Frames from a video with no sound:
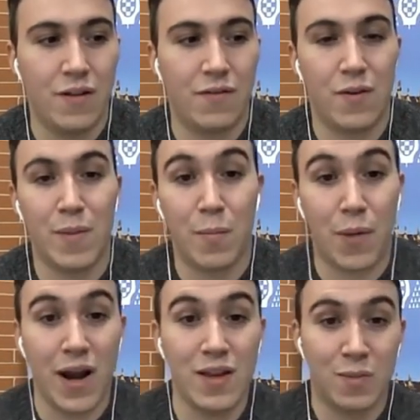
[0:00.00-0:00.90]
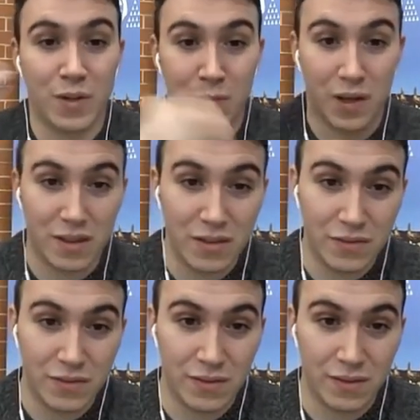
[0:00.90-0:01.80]
from a prior
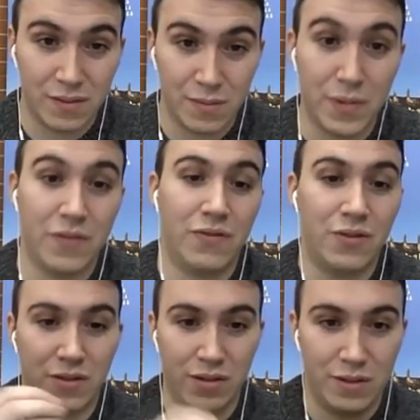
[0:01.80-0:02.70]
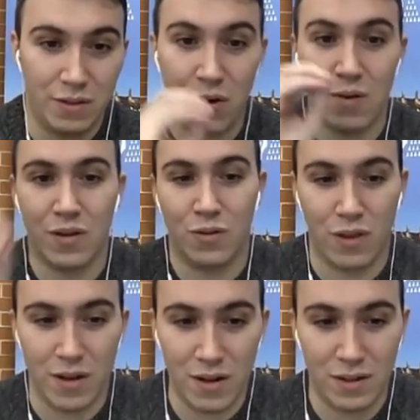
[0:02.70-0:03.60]
perspective, before going to
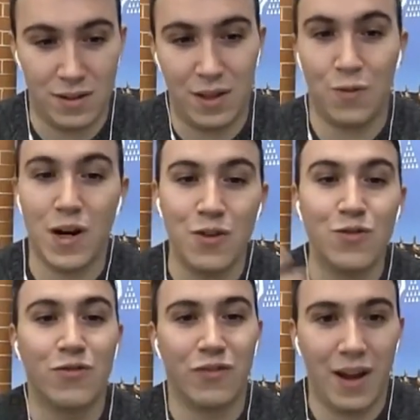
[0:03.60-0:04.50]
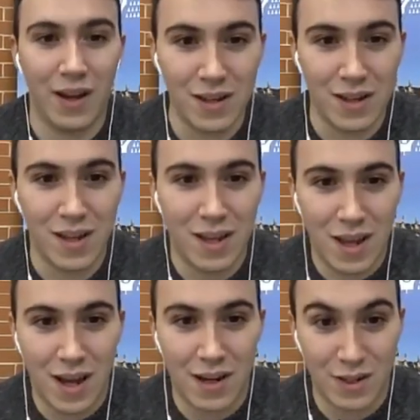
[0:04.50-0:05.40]
there, that we are going to find
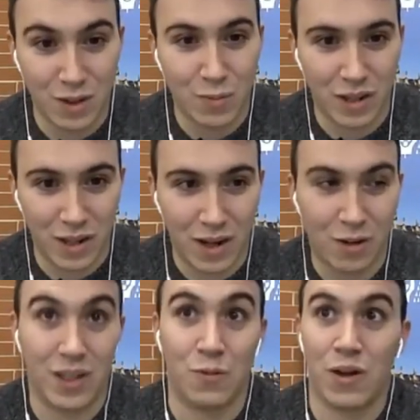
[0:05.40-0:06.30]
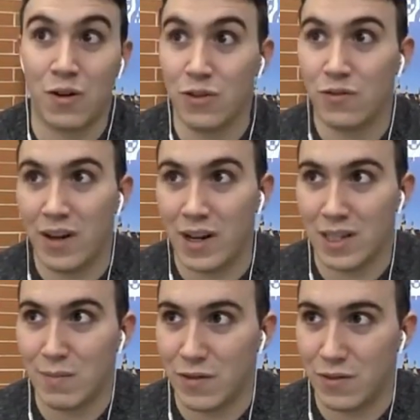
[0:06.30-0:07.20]
a stop signal or that we are going to find a
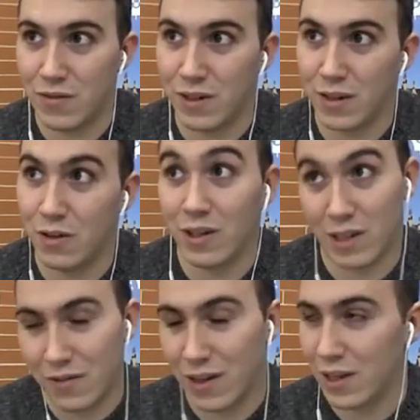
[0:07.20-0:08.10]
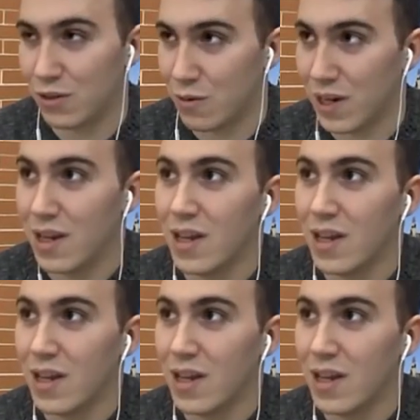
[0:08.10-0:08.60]
semaphore, for example, a traffic light, sorry.